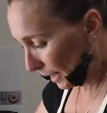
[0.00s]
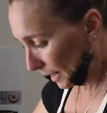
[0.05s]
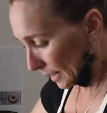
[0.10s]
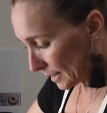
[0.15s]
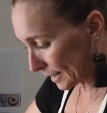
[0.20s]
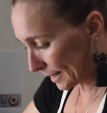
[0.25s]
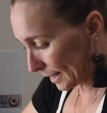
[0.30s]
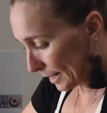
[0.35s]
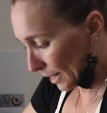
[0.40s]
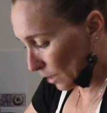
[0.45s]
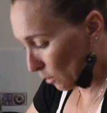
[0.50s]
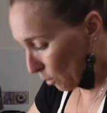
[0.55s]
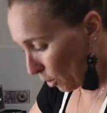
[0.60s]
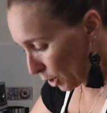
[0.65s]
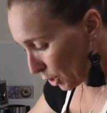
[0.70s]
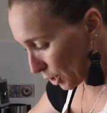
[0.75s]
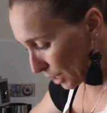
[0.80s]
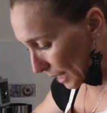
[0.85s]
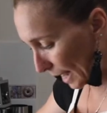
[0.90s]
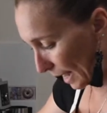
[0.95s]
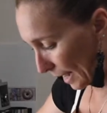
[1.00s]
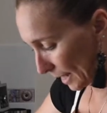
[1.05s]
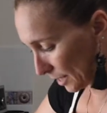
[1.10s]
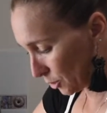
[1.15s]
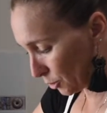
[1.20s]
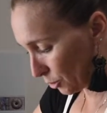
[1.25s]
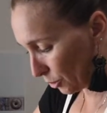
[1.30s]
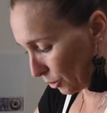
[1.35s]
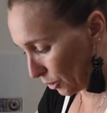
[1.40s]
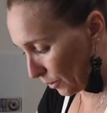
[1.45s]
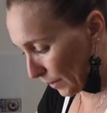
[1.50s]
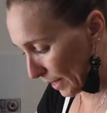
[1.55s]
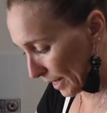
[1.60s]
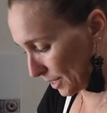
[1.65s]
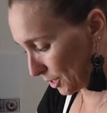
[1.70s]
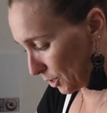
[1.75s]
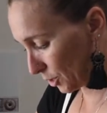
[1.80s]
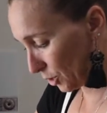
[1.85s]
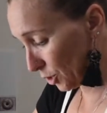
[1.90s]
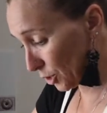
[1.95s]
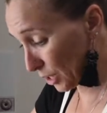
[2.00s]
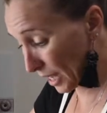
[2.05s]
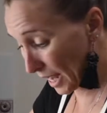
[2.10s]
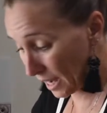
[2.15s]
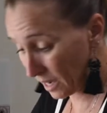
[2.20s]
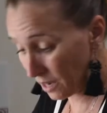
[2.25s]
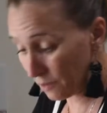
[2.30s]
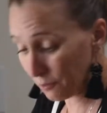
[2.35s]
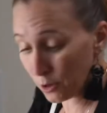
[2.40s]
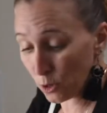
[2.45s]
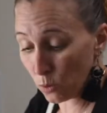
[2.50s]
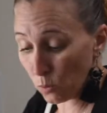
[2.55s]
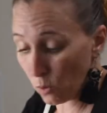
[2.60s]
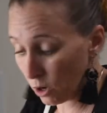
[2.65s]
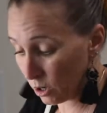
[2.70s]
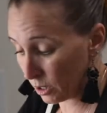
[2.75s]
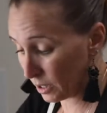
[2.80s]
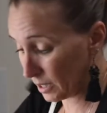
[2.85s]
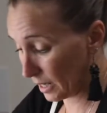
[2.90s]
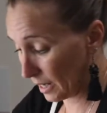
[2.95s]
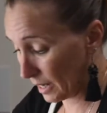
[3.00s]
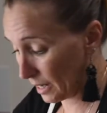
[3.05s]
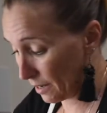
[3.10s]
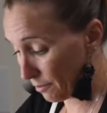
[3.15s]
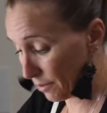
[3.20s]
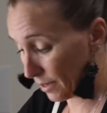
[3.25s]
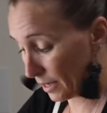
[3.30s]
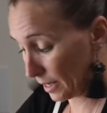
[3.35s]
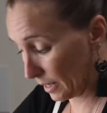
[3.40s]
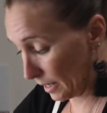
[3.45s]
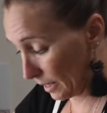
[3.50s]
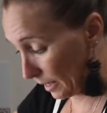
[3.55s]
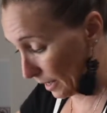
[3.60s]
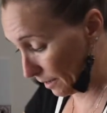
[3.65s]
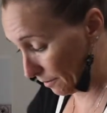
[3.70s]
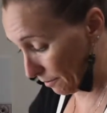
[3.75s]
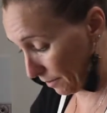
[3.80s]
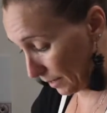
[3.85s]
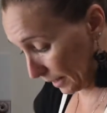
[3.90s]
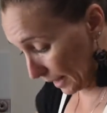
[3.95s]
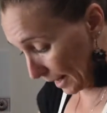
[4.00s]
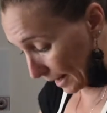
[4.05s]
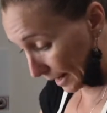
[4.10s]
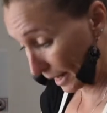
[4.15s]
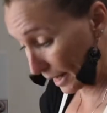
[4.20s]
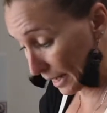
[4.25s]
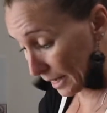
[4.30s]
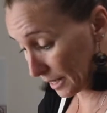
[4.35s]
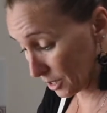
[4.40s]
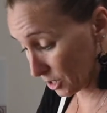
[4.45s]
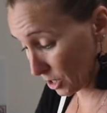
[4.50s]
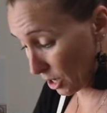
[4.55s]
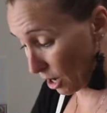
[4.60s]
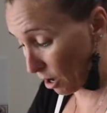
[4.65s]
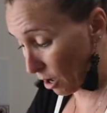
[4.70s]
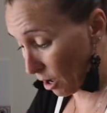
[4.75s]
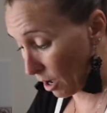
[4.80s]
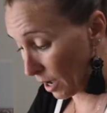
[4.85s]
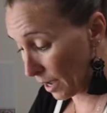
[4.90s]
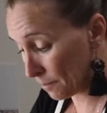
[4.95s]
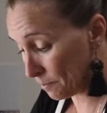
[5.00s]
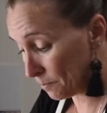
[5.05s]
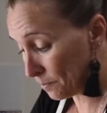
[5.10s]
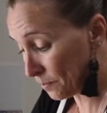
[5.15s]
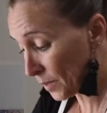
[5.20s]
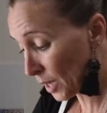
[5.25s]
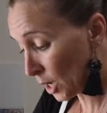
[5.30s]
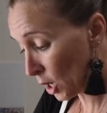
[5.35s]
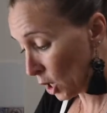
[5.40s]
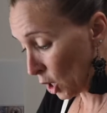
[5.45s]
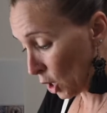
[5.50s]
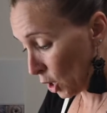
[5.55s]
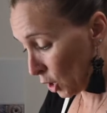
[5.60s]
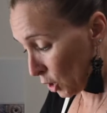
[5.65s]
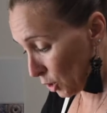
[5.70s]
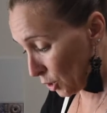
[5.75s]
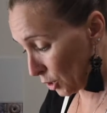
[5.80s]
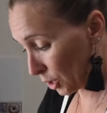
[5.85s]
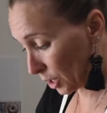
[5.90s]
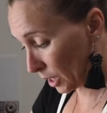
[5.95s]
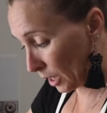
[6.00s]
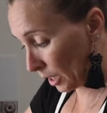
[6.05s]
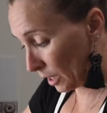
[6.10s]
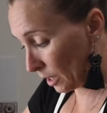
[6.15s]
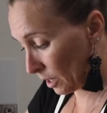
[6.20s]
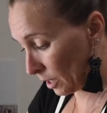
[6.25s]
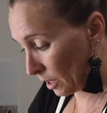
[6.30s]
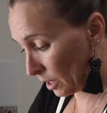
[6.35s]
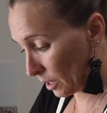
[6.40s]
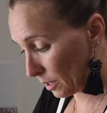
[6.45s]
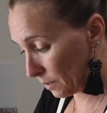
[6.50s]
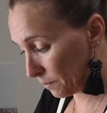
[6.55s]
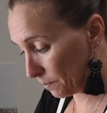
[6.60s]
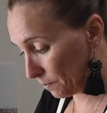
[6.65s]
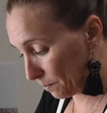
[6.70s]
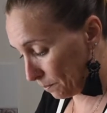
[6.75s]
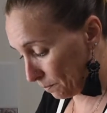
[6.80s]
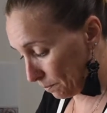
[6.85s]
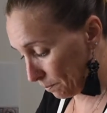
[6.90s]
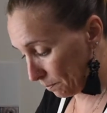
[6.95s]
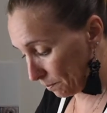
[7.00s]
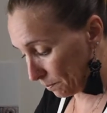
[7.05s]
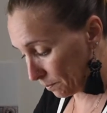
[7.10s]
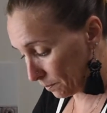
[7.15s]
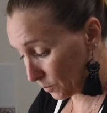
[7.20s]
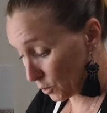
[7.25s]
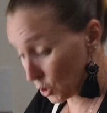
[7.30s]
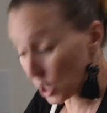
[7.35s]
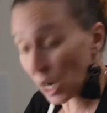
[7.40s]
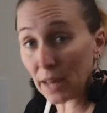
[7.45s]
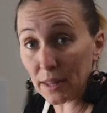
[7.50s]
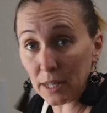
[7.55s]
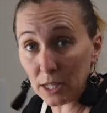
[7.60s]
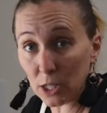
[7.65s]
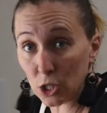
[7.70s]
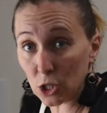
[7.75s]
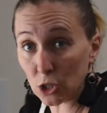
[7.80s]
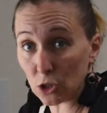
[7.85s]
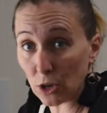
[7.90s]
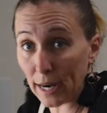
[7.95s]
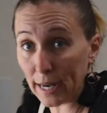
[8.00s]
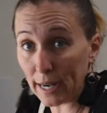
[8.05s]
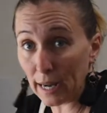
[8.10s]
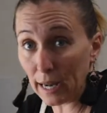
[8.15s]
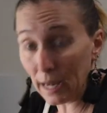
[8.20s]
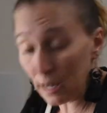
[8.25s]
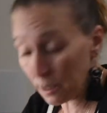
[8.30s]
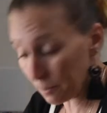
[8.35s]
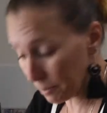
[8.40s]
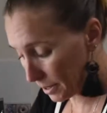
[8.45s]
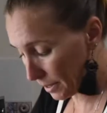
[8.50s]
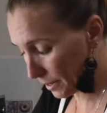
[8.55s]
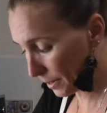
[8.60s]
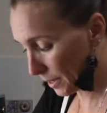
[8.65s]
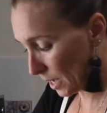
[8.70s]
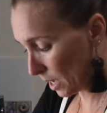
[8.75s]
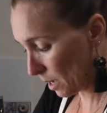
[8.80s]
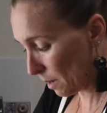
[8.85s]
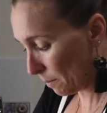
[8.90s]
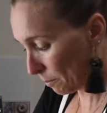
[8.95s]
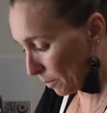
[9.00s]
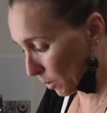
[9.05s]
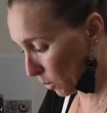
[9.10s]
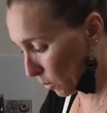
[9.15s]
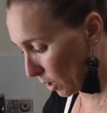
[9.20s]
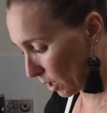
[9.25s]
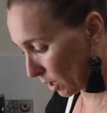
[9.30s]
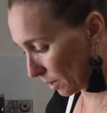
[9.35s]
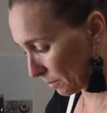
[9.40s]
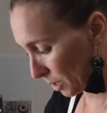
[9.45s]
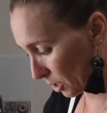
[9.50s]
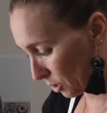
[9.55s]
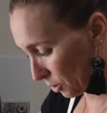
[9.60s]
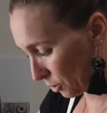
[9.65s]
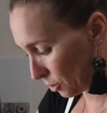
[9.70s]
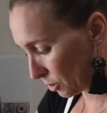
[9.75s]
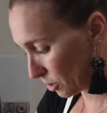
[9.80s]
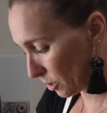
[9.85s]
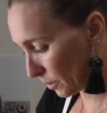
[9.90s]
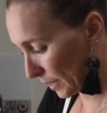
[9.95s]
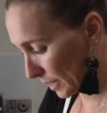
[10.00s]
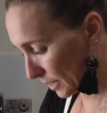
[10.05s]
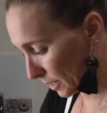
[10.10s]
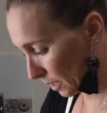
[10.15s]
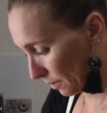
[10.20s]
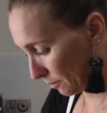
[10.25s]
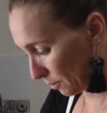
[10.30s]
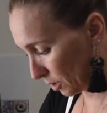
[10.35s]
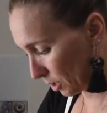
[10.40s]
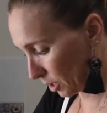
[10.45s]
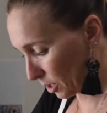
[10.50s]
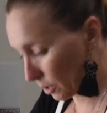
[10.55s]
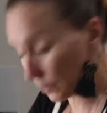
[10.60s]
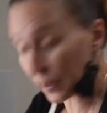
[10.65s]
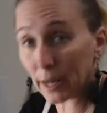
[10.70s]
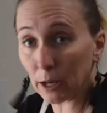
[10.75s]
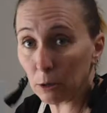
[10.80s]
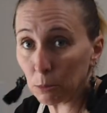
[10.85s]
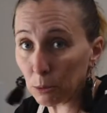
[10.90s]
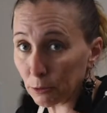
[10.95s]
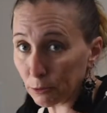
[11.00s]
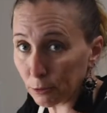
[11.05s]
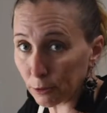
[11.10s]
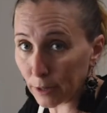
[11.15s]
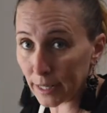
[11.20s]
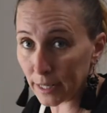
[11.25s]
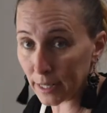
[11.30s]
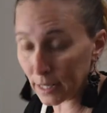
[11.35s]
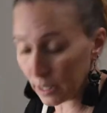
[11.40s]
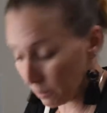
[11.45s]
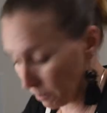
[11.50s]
So now what you can do is you can, if you want, and if you're lacking in time, you can jar this straight up. But what I'm going to do is I've got to go and help a friend in a